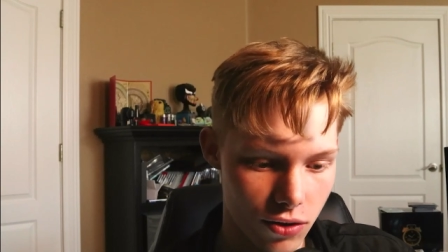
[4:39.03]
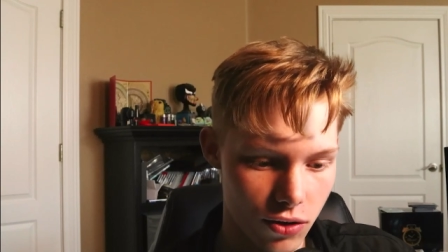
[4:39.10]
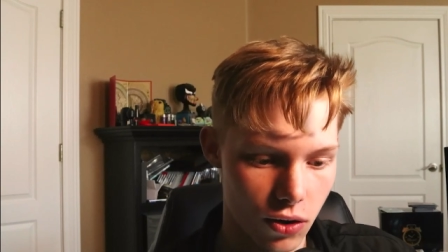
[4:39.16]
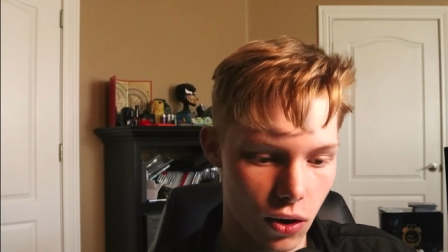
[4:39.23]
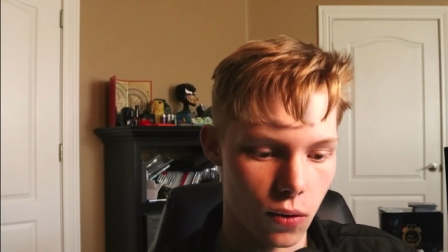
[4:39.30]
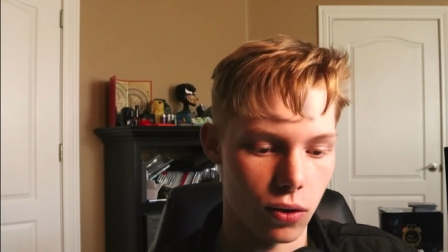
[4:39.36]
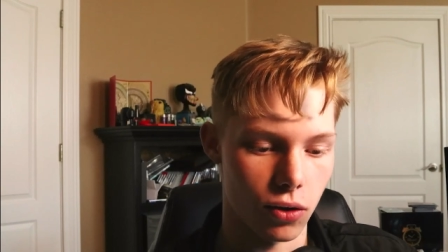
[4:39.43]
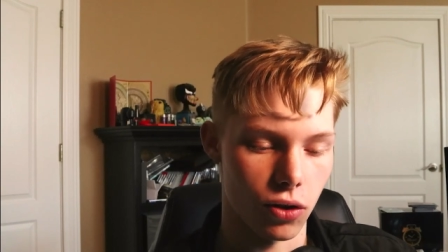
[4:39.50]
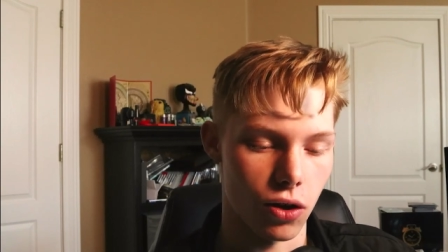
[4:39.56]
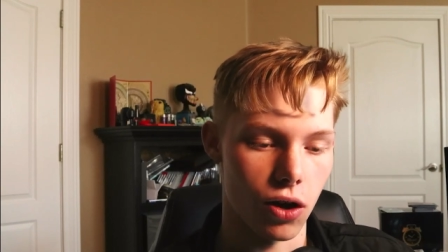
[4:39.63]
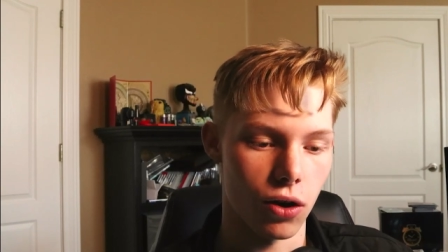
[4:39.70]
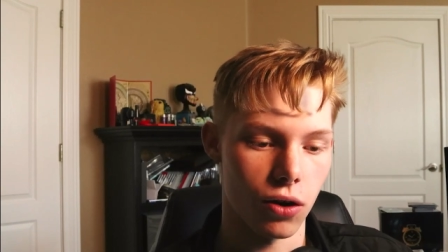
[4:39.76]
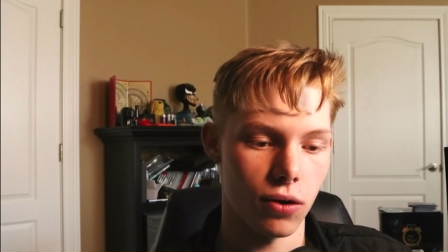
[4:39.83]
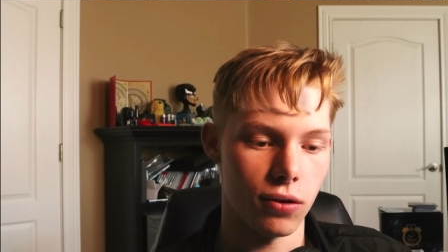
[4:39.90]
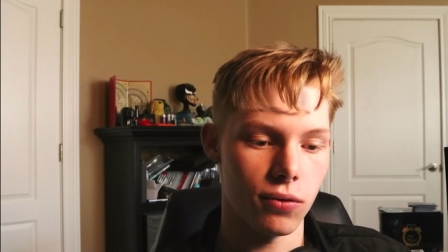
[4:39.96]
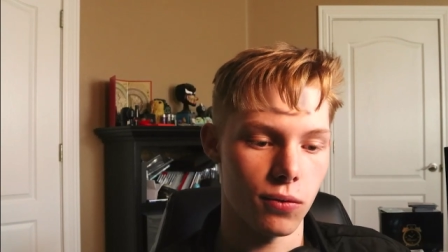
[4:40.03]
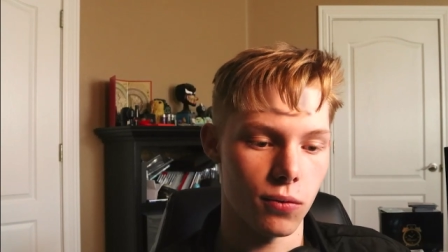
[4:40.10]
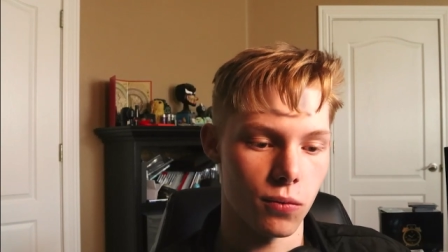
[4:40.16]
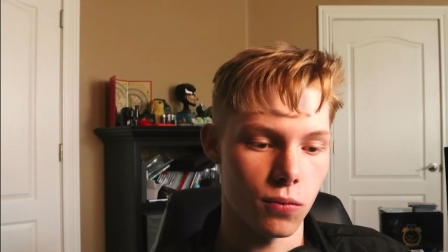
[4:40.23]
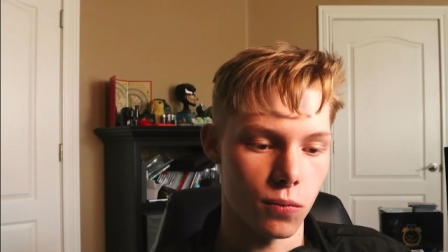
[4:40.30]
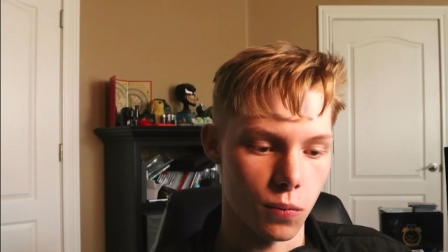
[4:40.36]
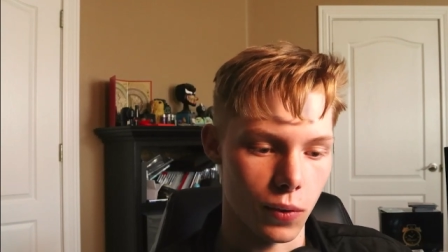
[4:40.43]
go along
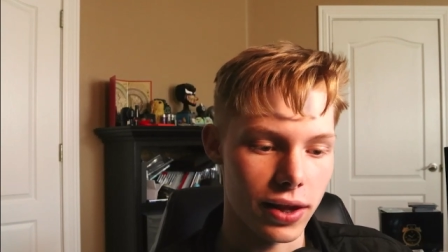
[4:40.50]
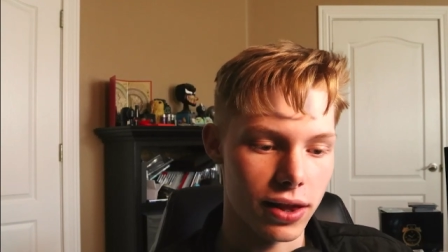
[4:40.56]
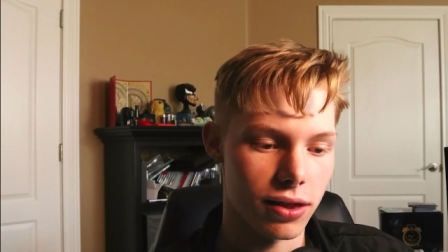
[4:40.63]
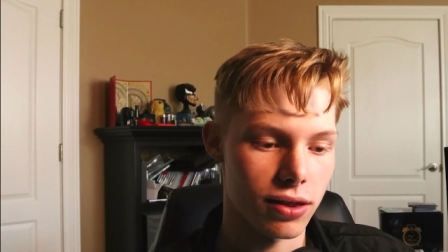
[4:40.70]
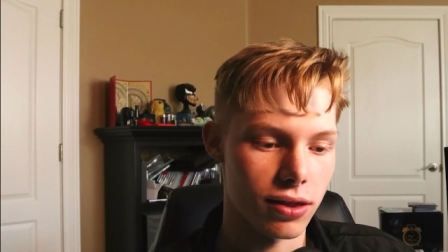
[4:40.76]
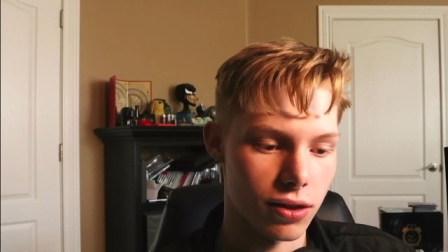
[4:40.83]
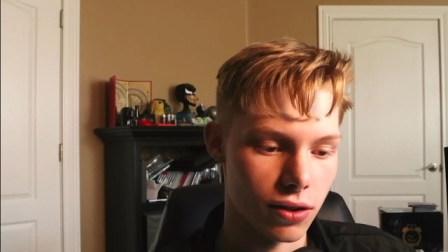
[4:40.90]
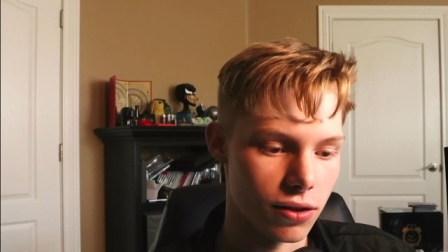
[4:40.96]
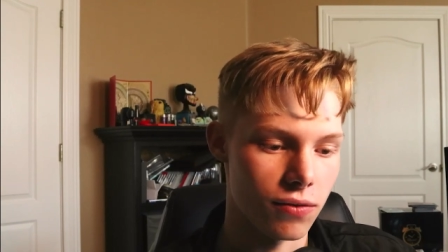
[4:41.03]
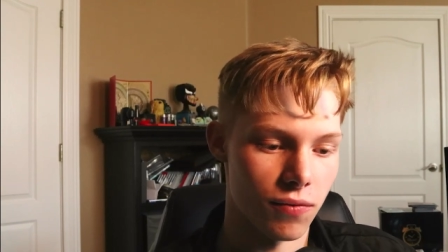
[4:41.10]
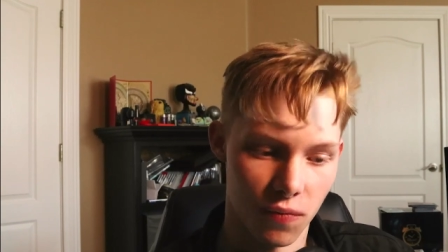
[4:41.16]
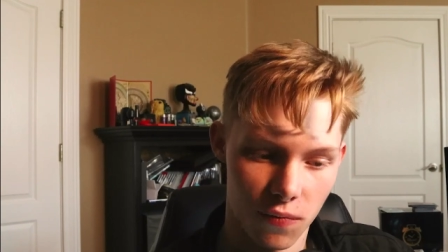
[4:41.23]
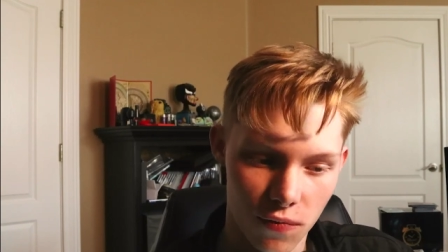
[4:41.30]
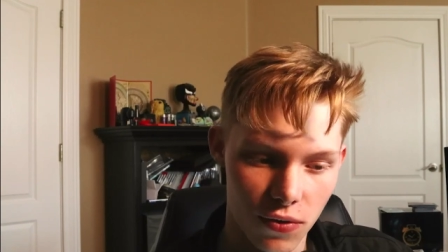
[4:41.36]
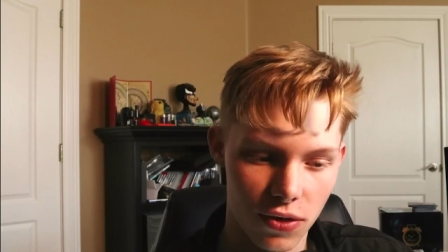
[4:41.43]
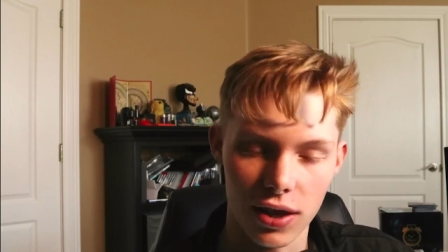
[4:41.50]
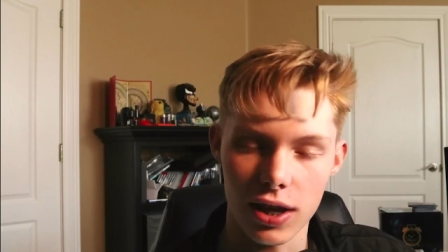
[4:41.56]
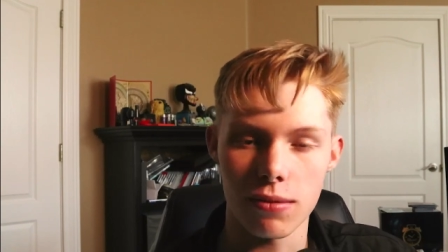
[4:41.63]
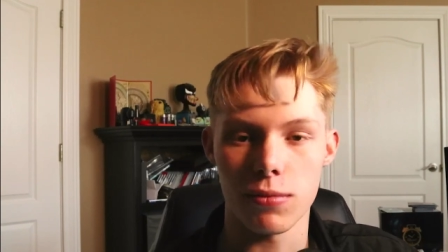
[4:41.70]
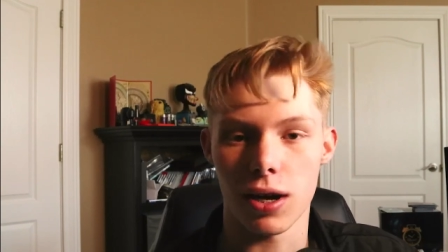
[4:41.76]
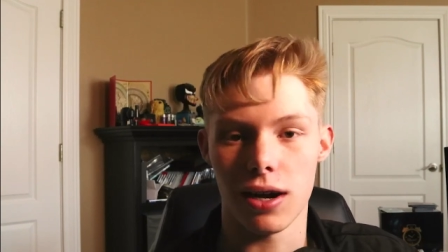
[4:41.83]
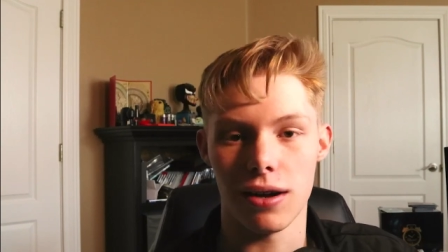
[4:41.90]
with the
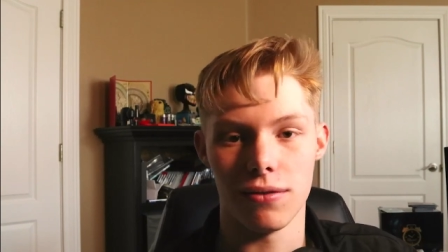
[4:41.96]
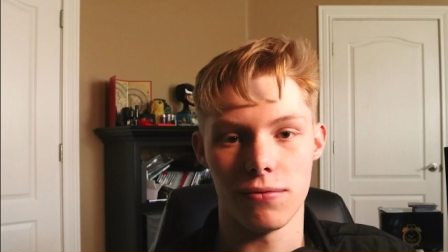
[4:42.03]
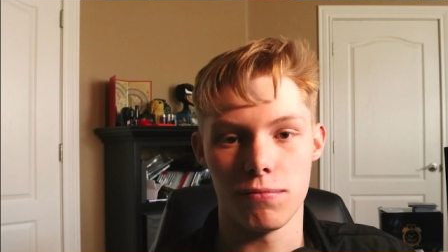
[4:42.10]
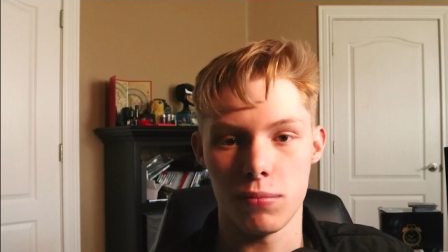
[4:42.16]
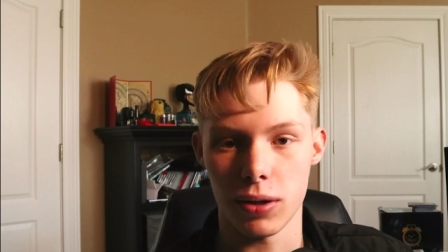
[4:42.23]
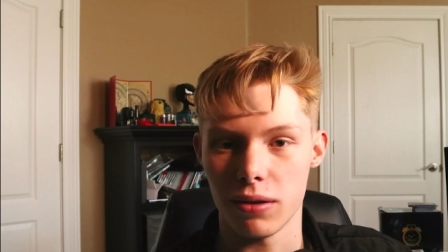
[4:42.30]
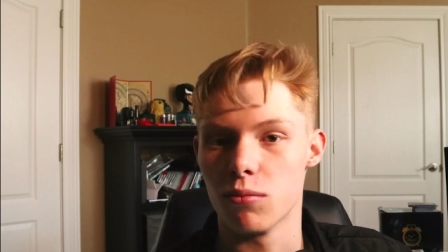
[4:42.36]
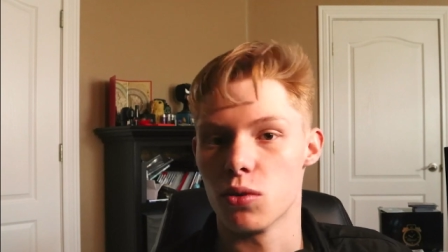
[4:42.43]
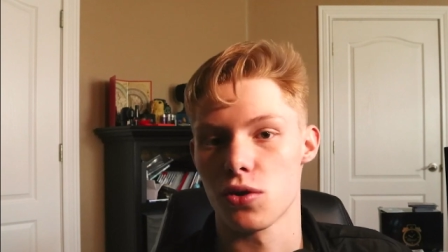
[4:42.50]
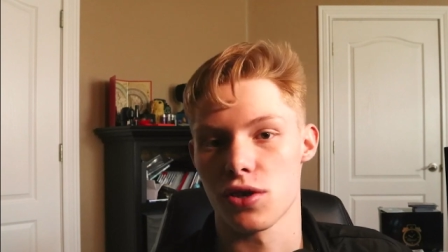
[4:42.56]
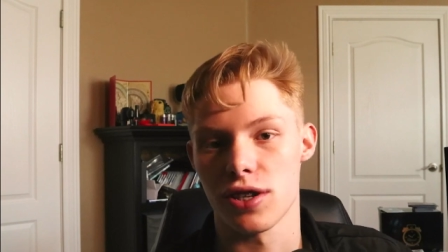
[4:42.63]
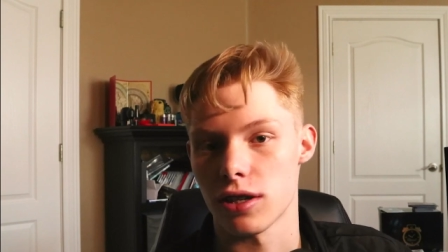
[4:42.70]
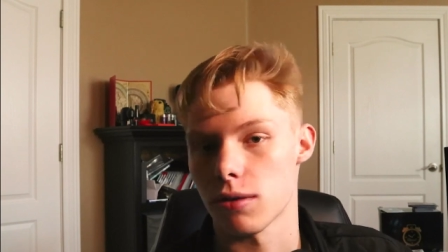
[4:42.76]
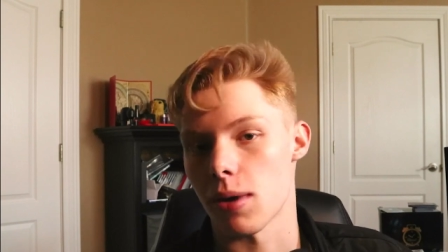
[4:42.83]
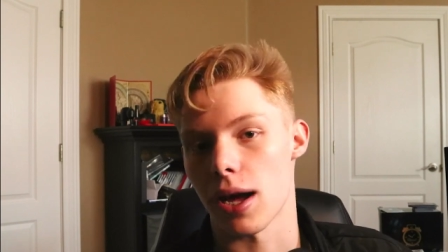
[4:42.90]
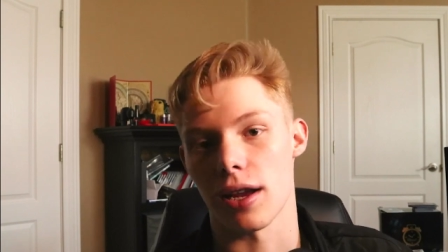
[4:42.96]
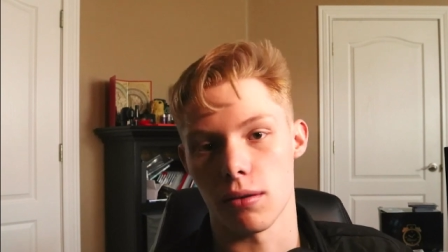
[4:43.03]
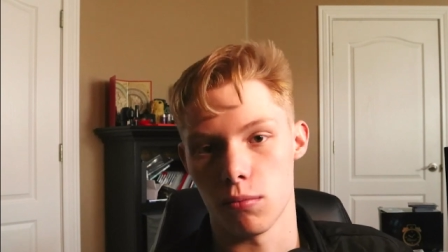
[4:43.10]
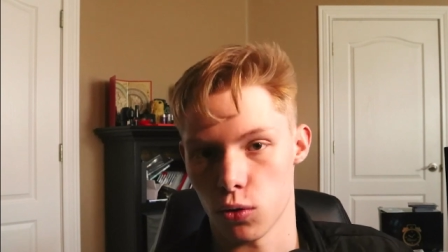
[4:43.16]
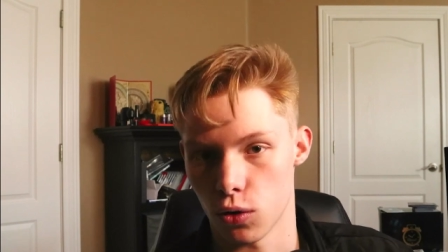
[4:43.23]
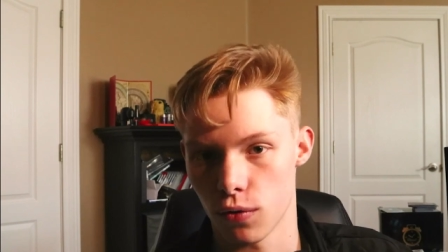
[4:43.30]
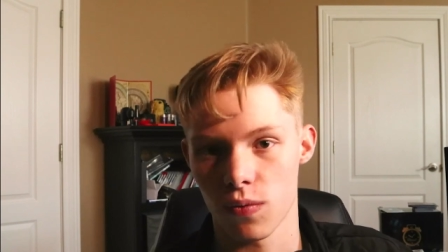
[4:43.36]
theme of being more cinematic
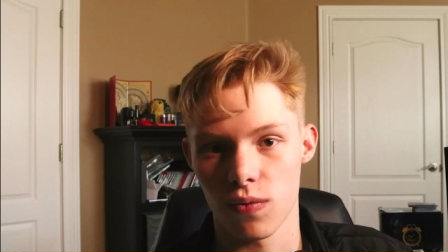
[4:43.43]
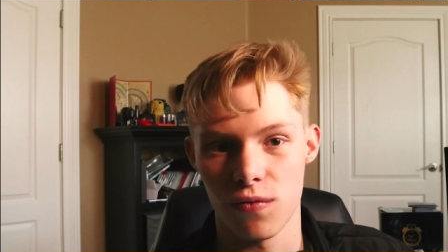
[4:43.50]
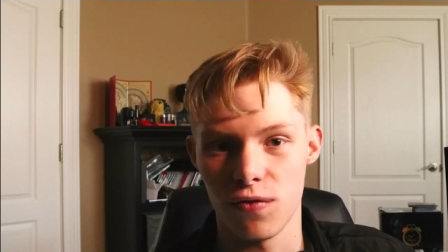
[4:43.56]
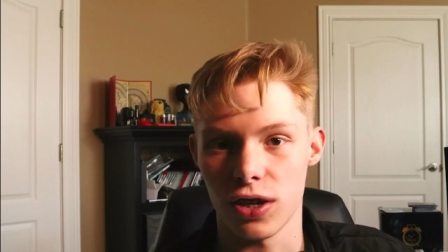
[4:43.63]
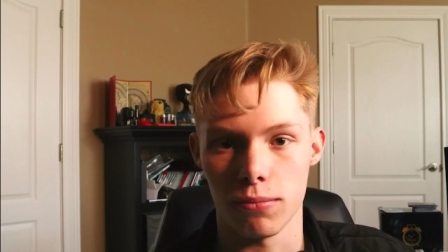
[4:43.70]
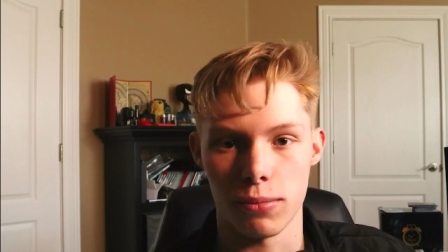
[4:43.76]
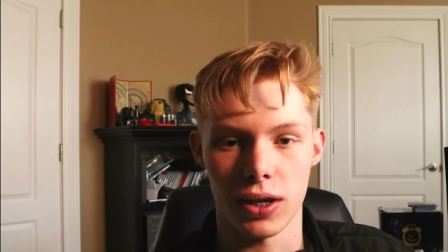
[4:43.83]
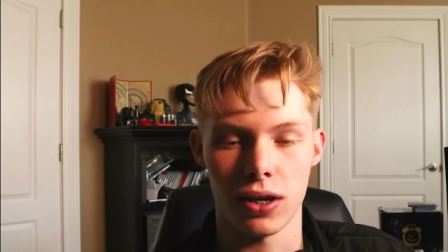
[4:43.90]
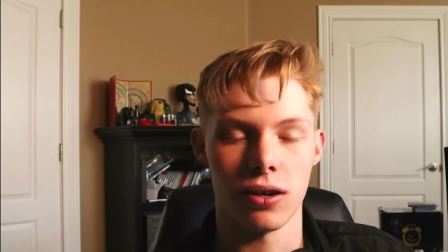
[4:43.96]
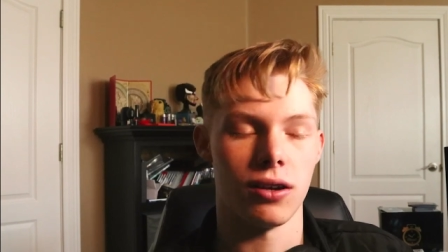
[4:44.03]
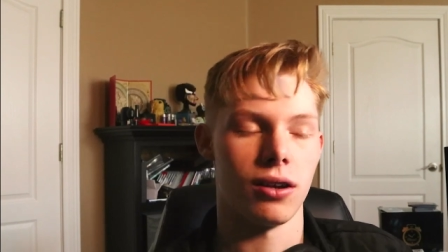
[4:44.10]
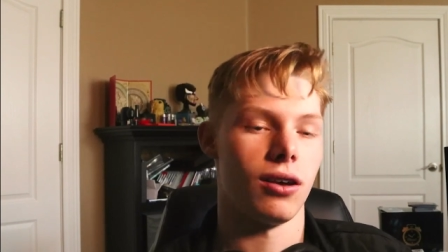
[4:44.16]
and more filmy.